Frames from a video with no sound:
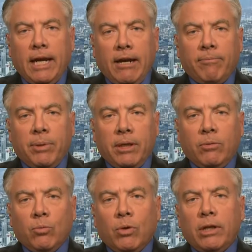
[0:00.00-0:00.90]
have
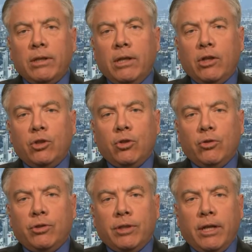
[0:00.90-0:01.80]
been. One of the
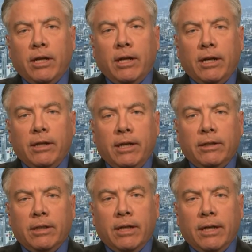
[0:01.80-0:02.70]
issues,
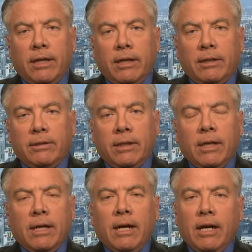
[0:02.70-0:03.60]
and
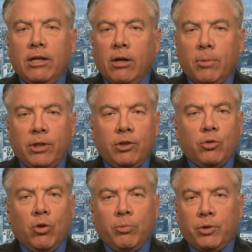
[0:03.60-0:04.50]
a number of
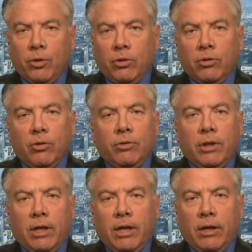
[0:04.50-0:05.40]
these groups, to include
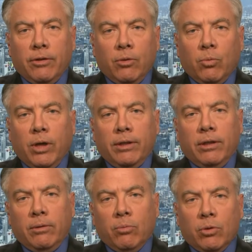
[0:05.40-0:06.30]
the one
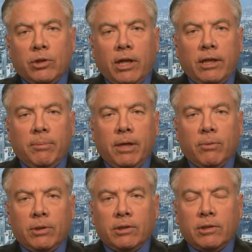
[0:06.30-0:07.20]
that we're talking
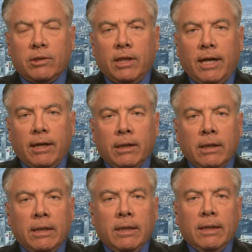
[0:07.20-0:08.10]
about with this attack,
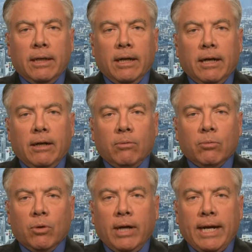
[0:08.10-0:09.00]

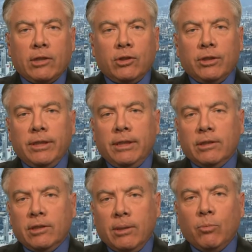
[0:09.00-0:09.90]
were actually
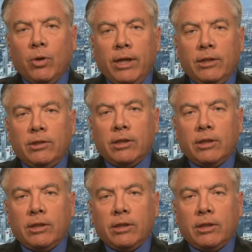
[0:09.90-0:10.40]
in some ways